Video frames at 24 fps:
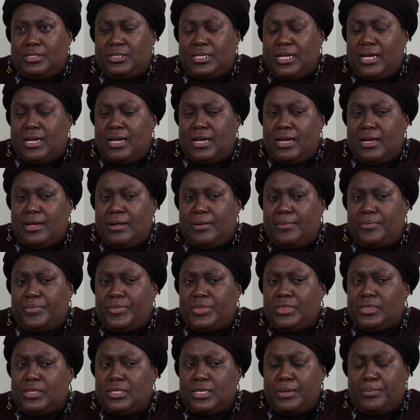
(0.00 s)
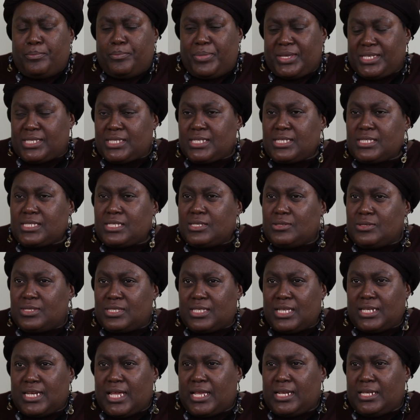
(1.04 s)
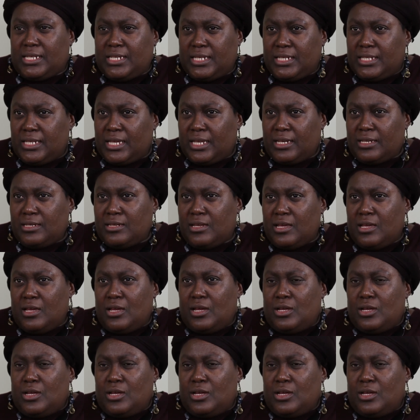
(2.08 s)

the basic skills that I needed